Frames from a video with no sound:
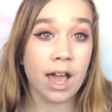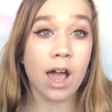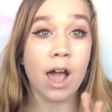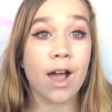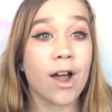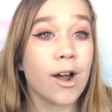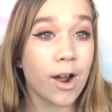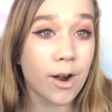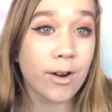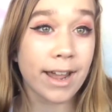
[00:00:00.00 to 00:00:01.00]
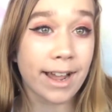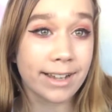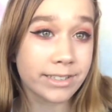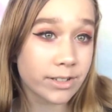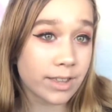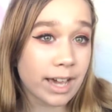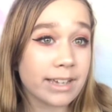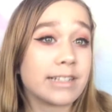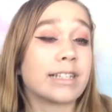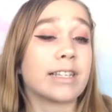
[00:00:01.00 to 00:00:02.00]
Okay guys, so that is
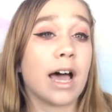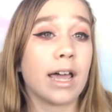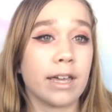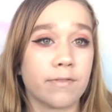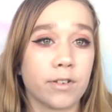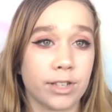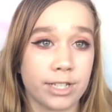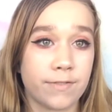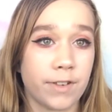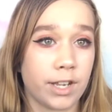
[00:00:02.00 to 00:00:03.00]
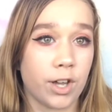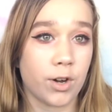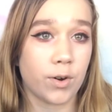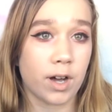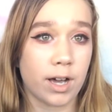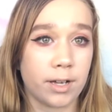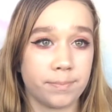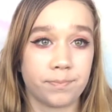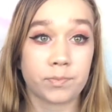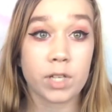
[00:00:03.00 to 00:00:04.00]
it for this video. I
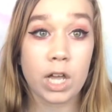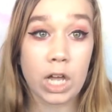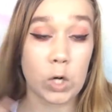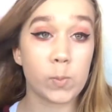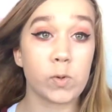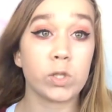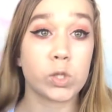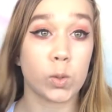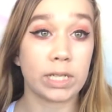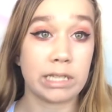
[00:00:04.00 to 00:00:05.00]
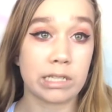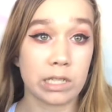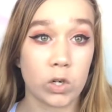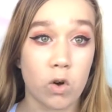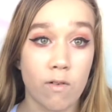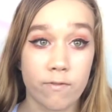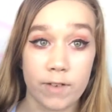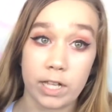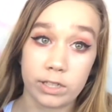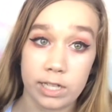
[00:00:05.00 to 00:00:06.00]
hope you enjoyed this little Valentine's
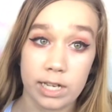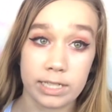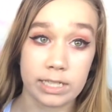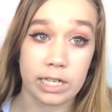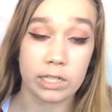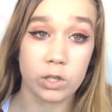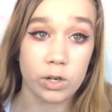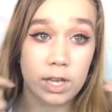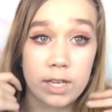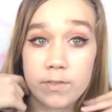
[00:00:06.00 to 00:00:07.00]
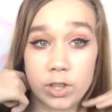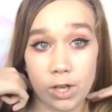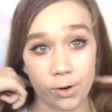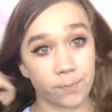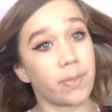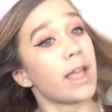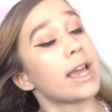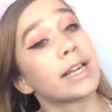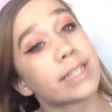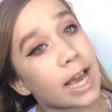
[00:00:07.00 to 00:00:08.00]
Day look, even though it's after
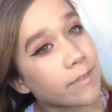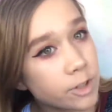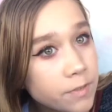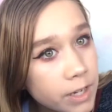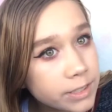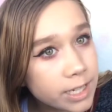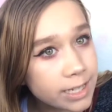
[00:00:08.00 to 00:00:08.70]
Valentine's Day.